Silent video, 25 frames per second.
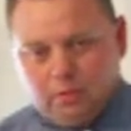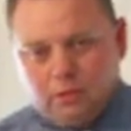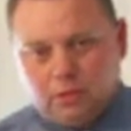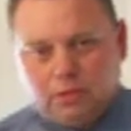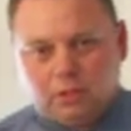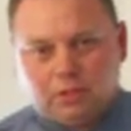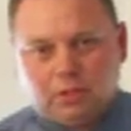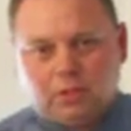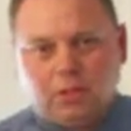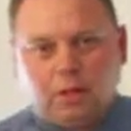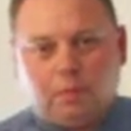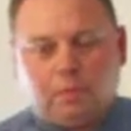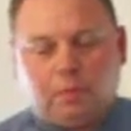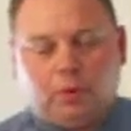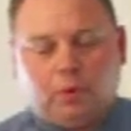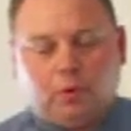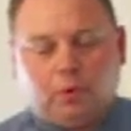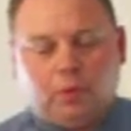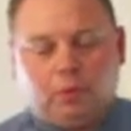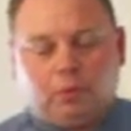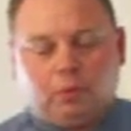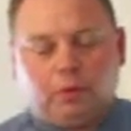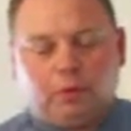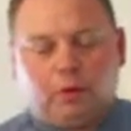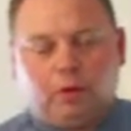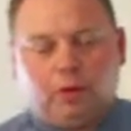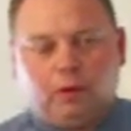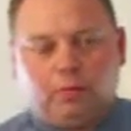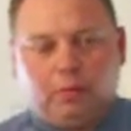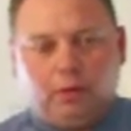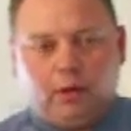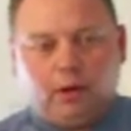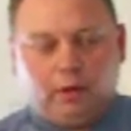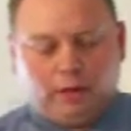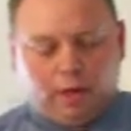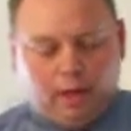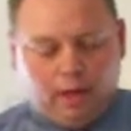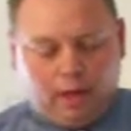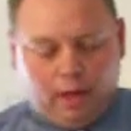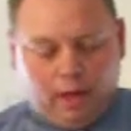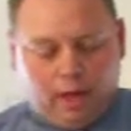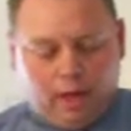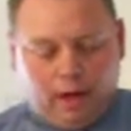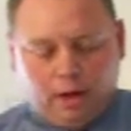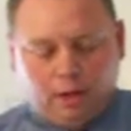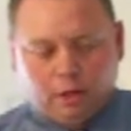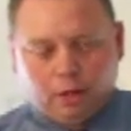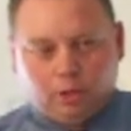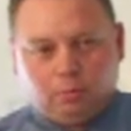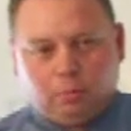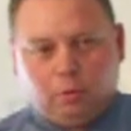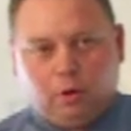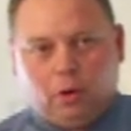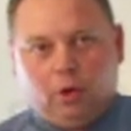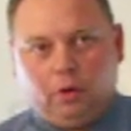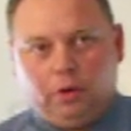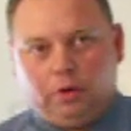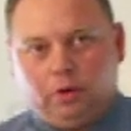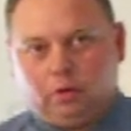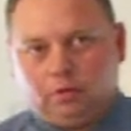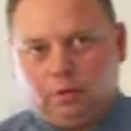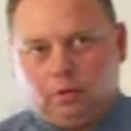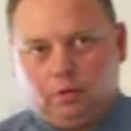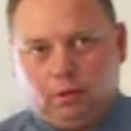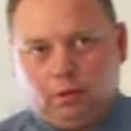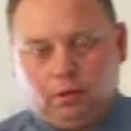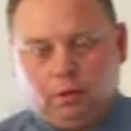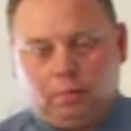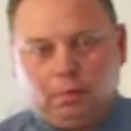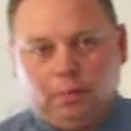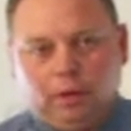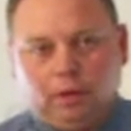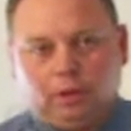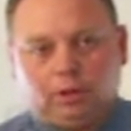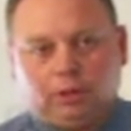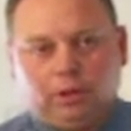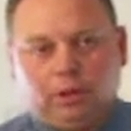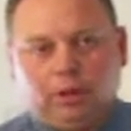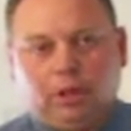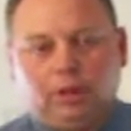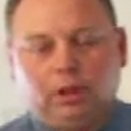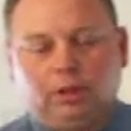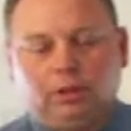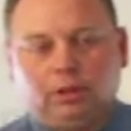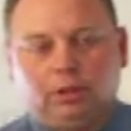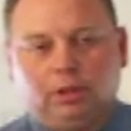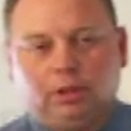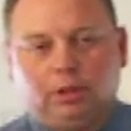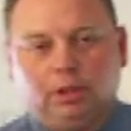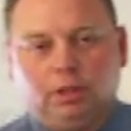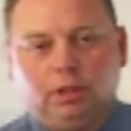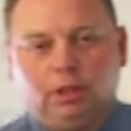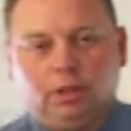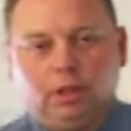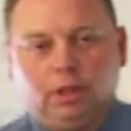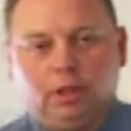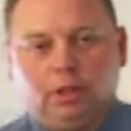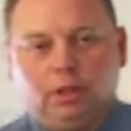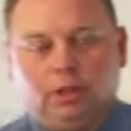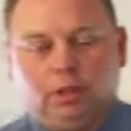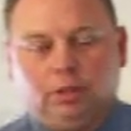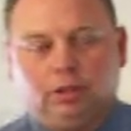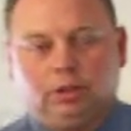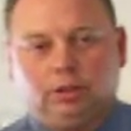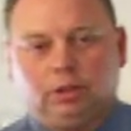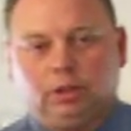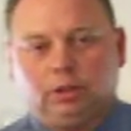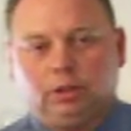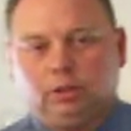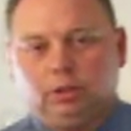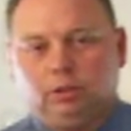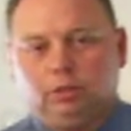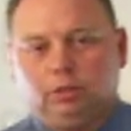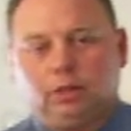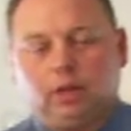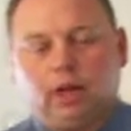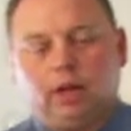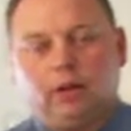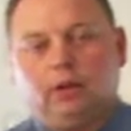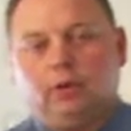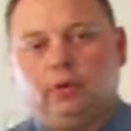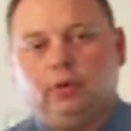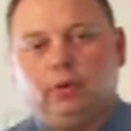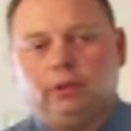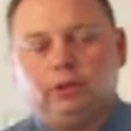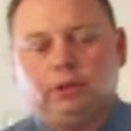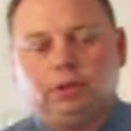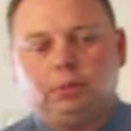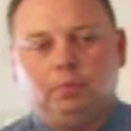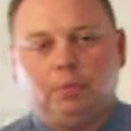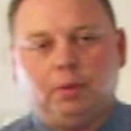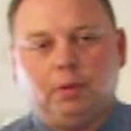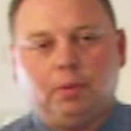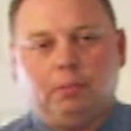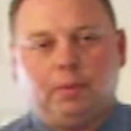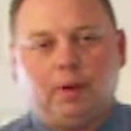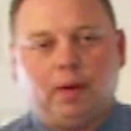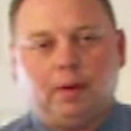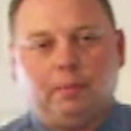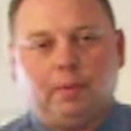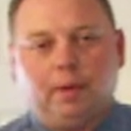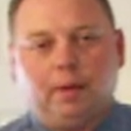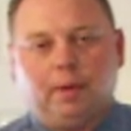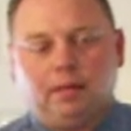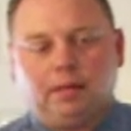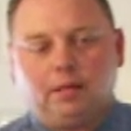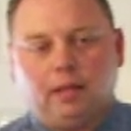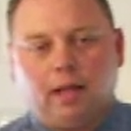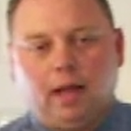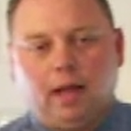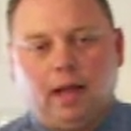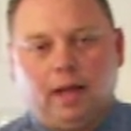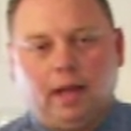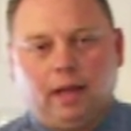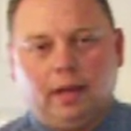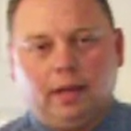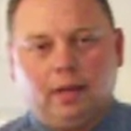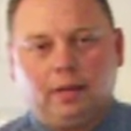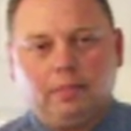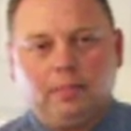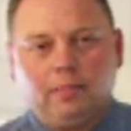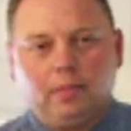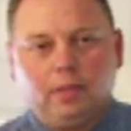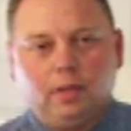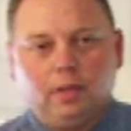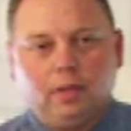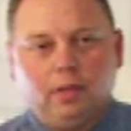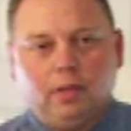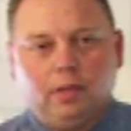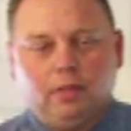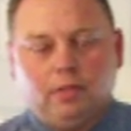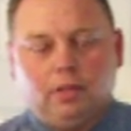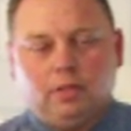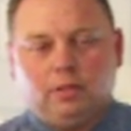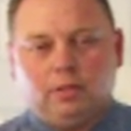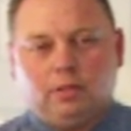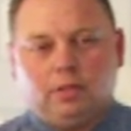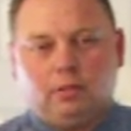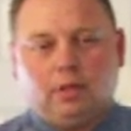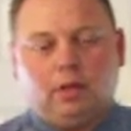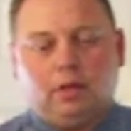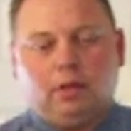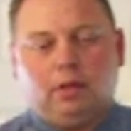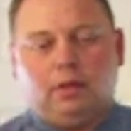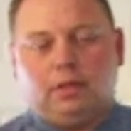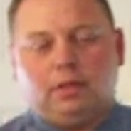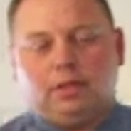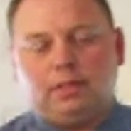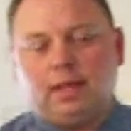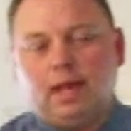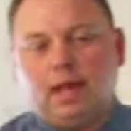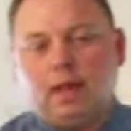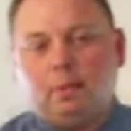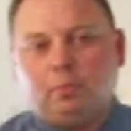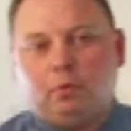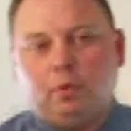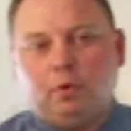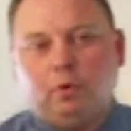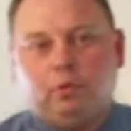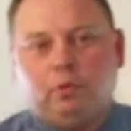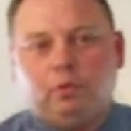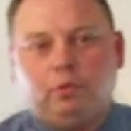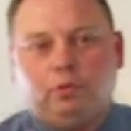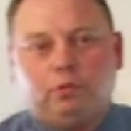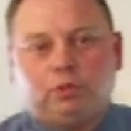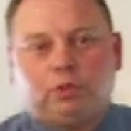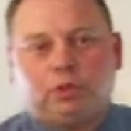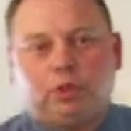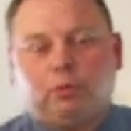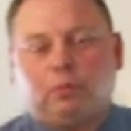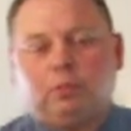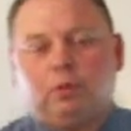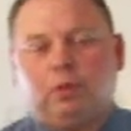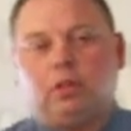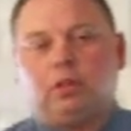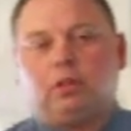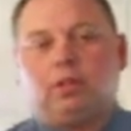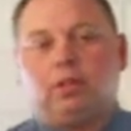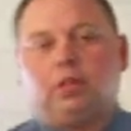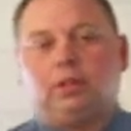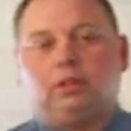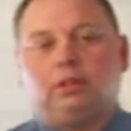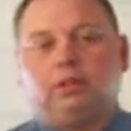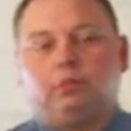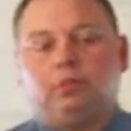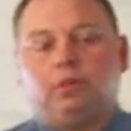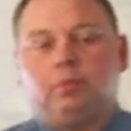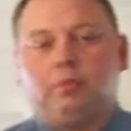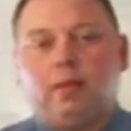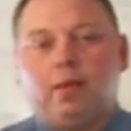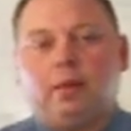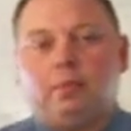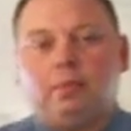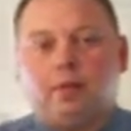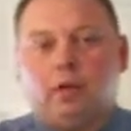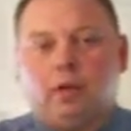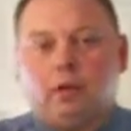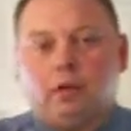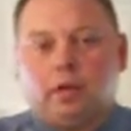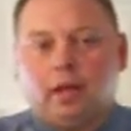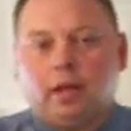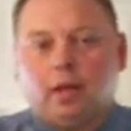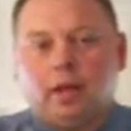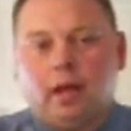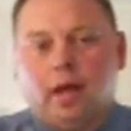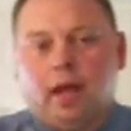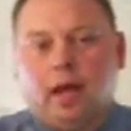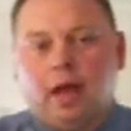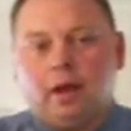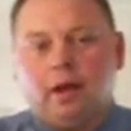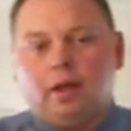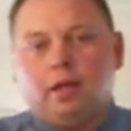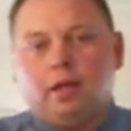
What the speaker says: that's typical that we're going to be looking at: a small internal combustion engine. This is a two-cycle engine built by Maytag. This is an example of some of the things that we may be looking at.